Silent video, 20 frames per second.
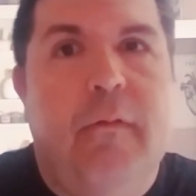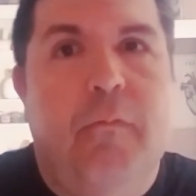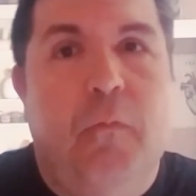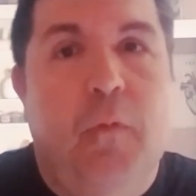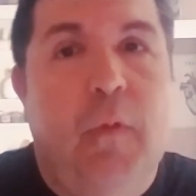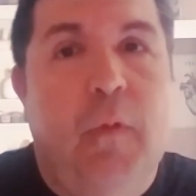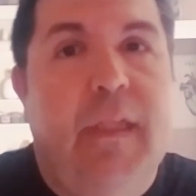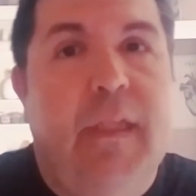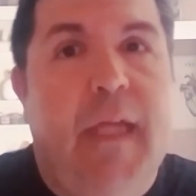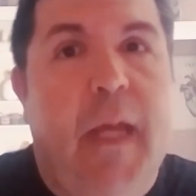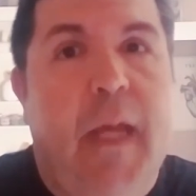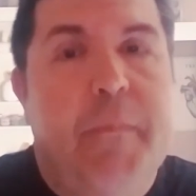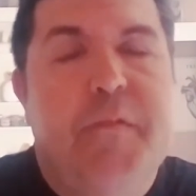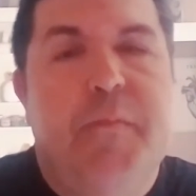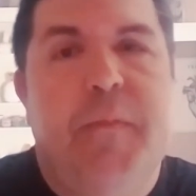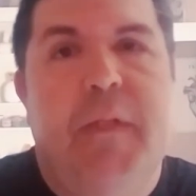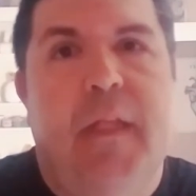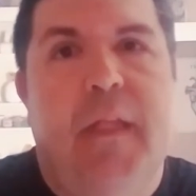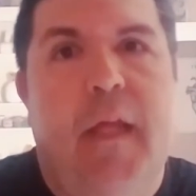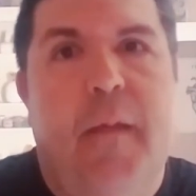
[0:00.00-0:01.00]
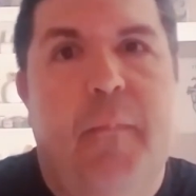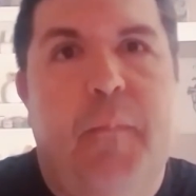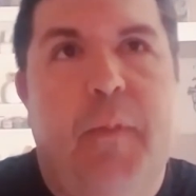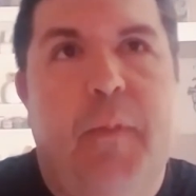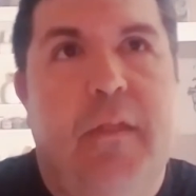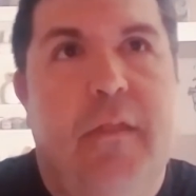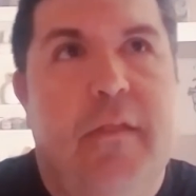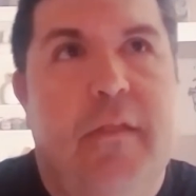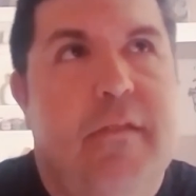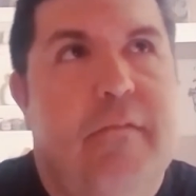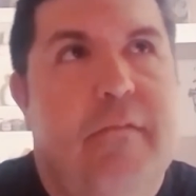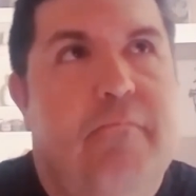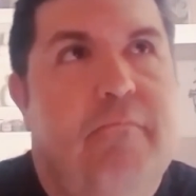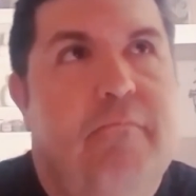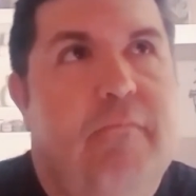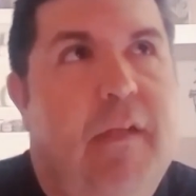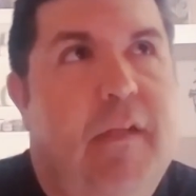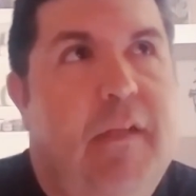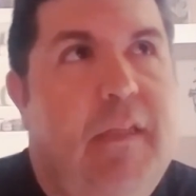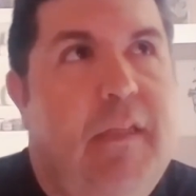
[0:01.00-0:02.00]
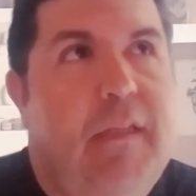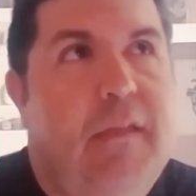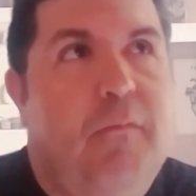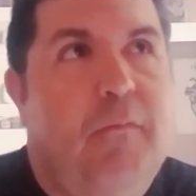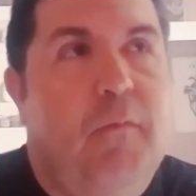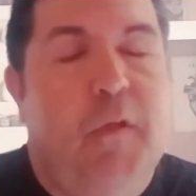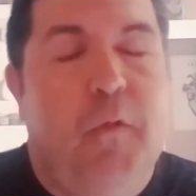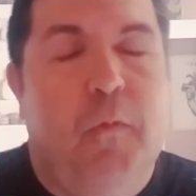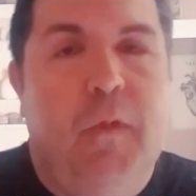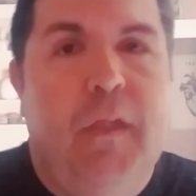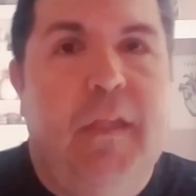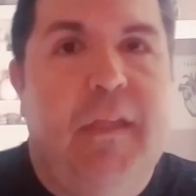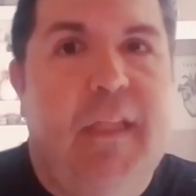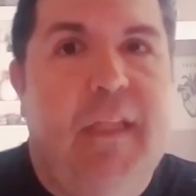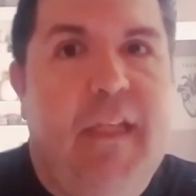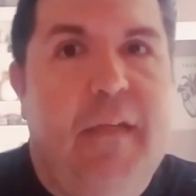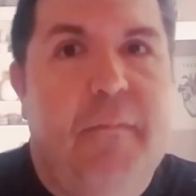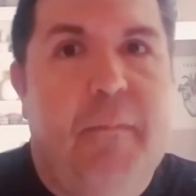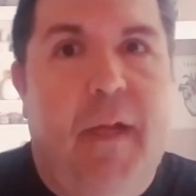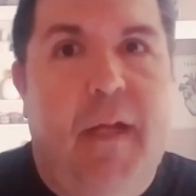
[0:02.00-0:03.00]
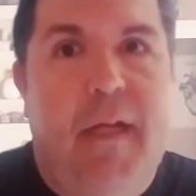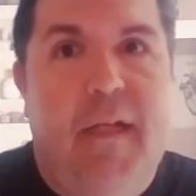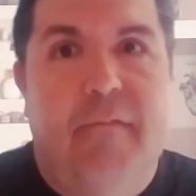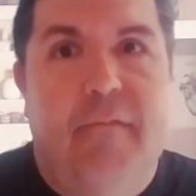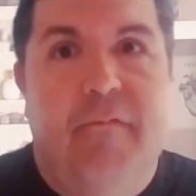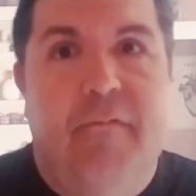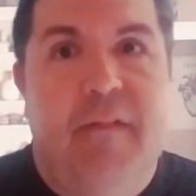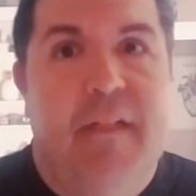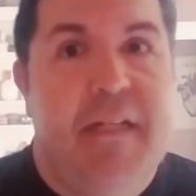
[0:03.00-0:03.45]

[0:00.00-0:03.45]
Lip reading: really helps me a lot, because when you really think about it,